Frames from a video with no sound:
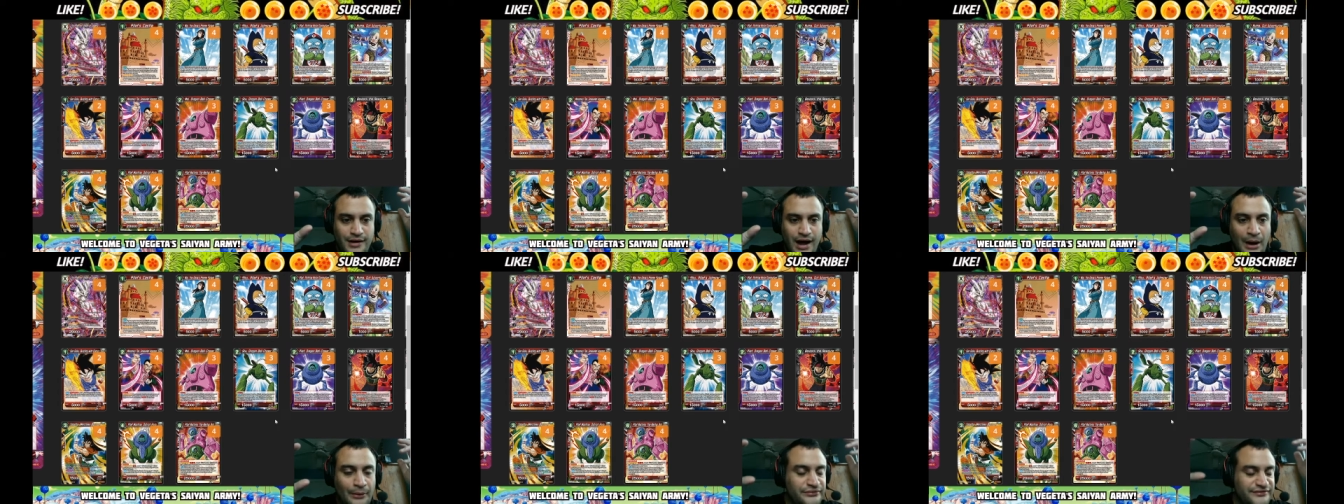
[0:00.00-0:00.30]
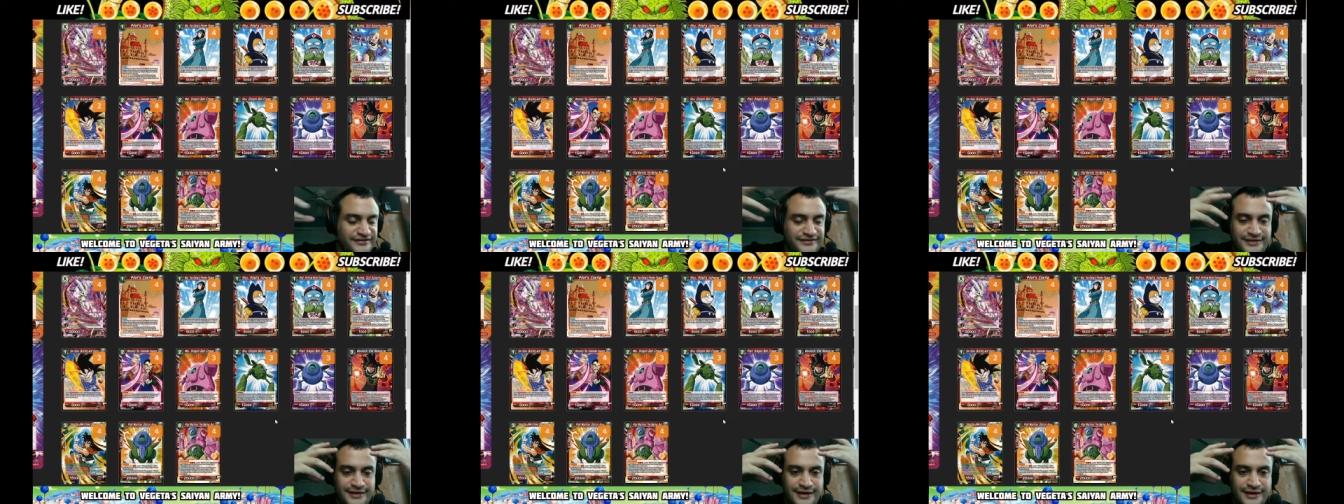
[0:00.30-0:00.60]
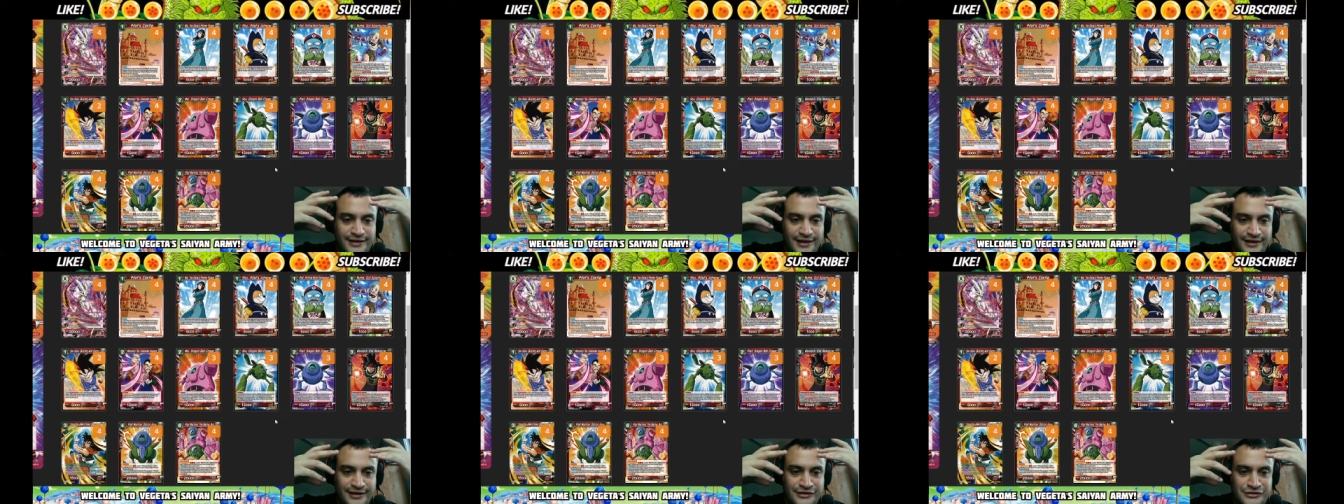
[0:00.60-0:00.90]
I was just
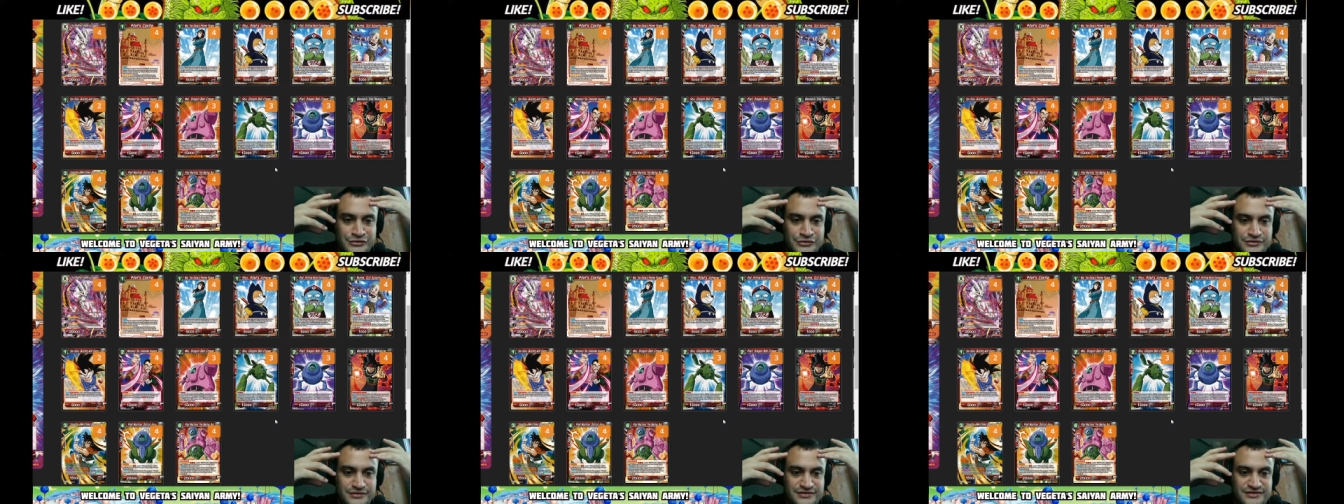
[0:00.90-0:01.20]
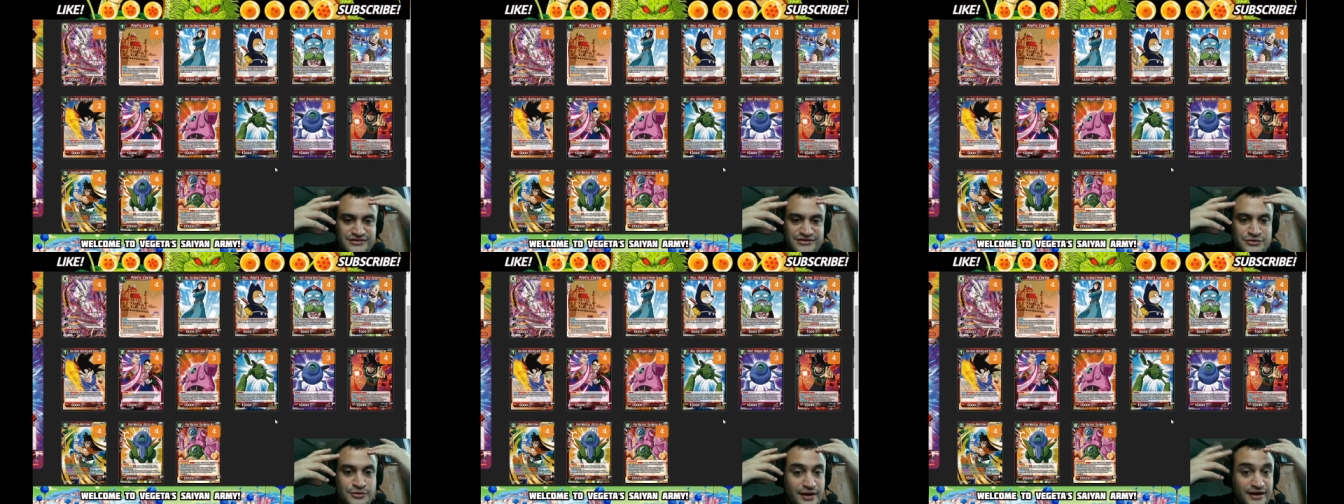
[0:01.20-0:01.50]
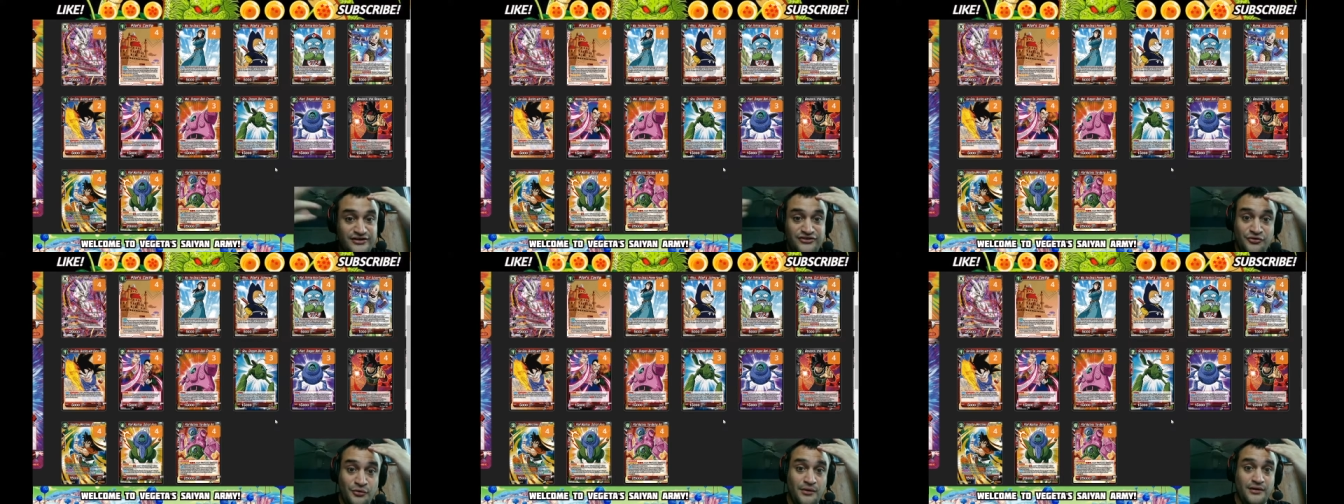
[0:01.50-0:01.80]
thinking, like, you
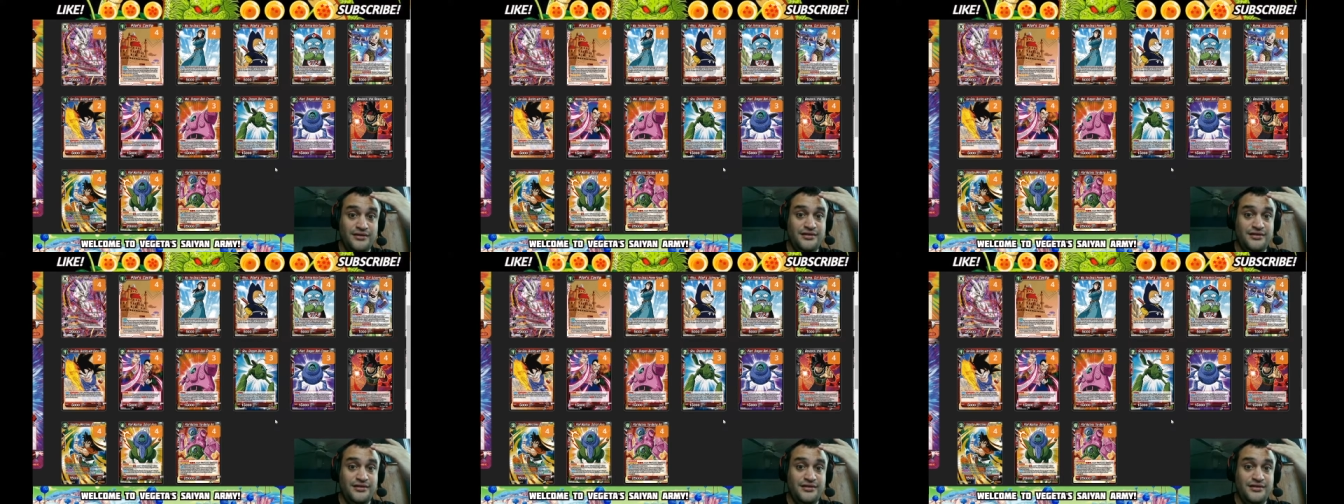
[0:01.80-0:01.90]
can do a